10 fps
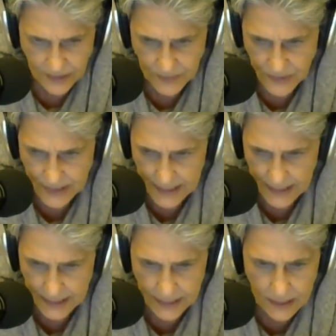
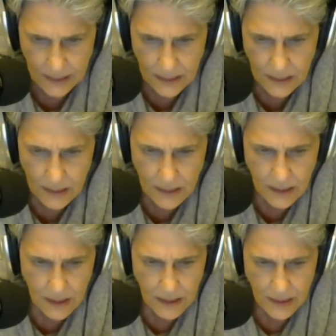sending it.
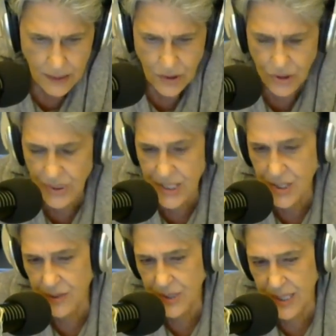2
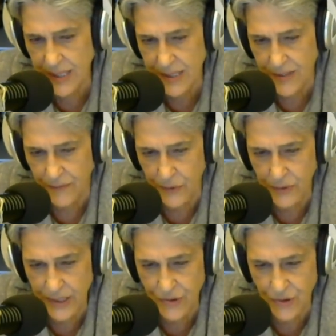associates of
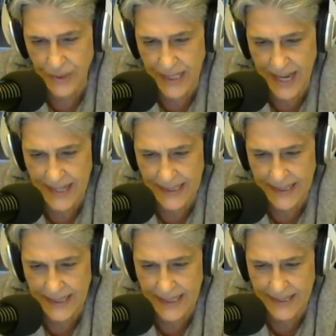Rudy Giuliani
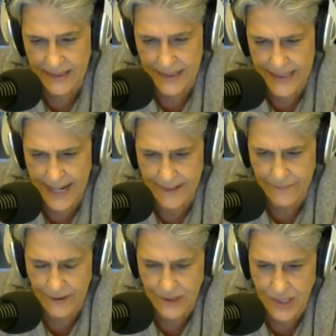connected to
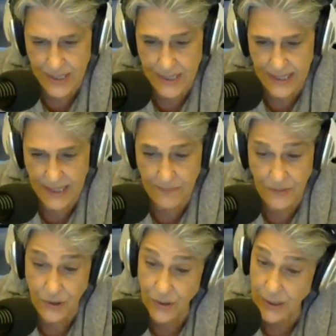efforts to dig up
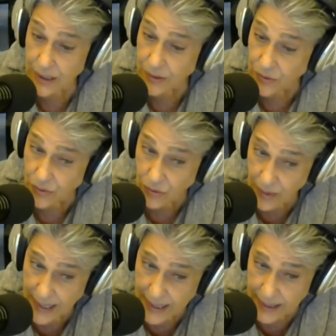dirt in
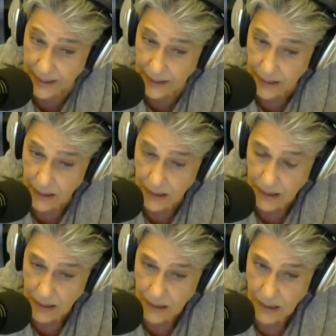Ukraine
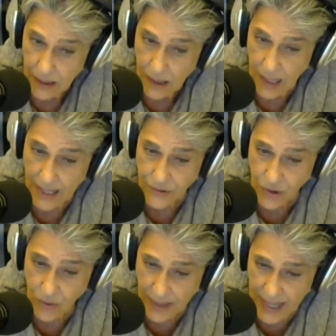on
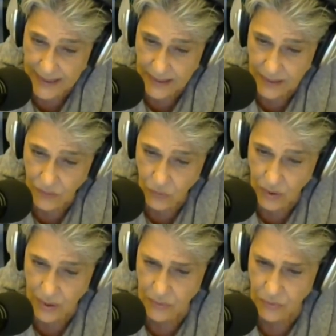Joe Biden
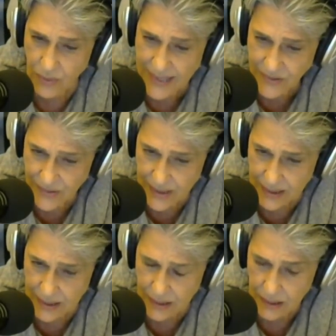were
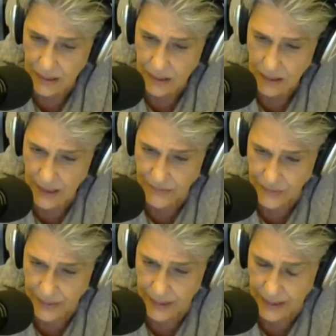arrested
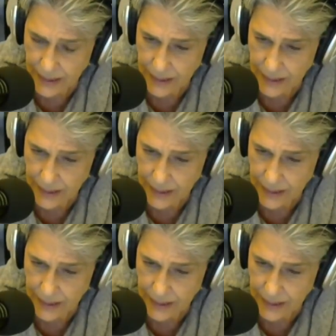yesterday